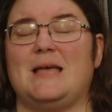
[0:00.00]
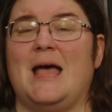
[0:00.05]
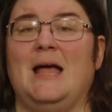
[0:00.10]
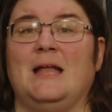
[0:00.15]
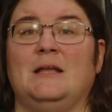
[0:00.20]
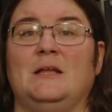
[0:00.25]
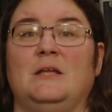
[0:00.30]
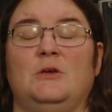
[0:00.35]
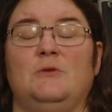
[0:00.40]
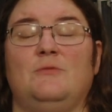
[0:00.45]

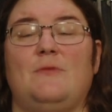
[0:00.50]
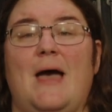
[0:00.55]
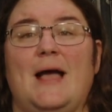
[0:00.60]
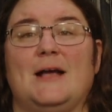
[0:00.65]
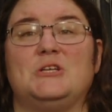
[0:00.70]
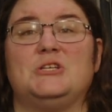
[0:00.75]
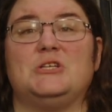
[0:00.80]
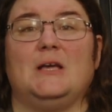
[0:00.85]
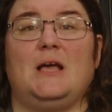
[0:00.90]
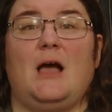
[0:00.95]
and you've
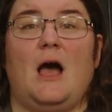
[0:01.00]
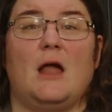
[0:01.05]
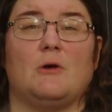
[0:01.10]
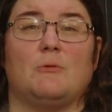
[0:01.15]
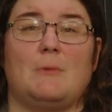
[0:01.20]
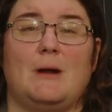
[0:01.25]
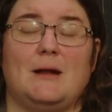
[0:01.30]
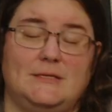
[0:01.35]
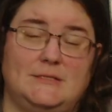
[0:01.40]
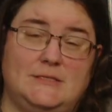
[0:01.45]
actually got a
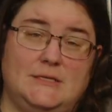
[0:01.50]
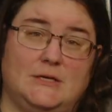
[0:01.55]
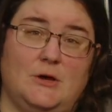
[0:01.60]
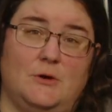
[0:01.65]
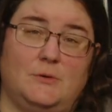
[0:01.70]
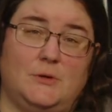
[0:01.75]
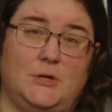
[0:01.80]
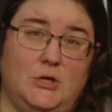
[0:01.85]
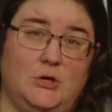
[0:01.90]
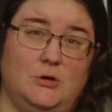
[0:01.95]

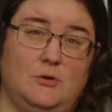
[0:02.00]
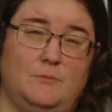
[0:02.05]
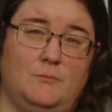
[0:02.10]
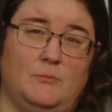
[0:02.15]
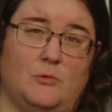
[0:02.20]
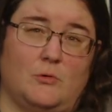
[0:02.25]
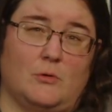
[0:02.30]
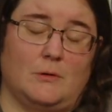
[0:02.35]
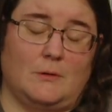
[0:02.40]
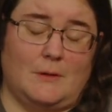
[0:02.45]
ready-to-go cube,
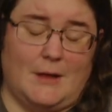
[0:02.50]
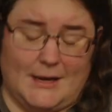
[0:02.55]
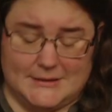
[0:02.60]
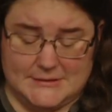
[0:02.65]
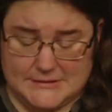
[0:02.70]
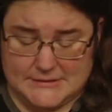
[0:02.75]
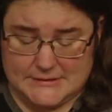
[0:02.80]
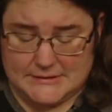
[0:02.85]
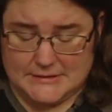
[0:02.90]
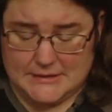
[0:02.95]
more or
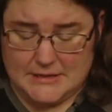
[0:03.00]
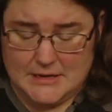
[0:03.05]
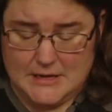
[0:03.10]
less.